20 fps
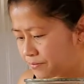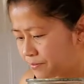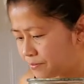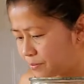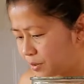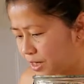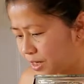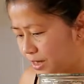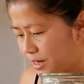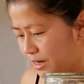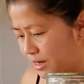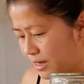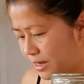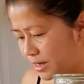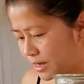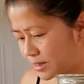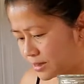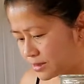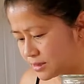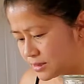
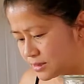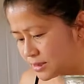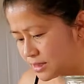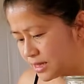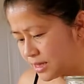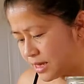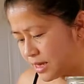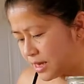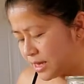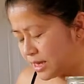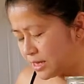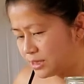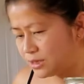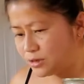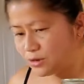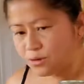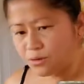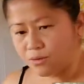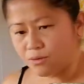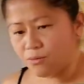because you
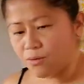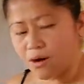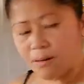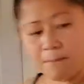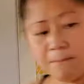don't want